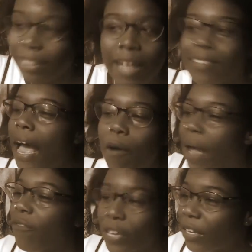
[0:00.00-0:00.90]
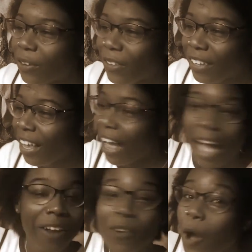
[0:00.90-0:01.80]
That's how I feel.
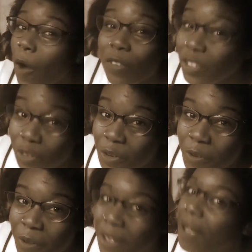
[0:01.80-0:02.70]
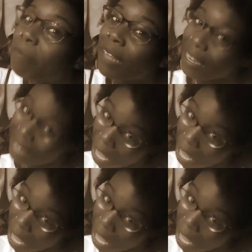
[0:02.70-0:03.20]
I don't know if it's true. That's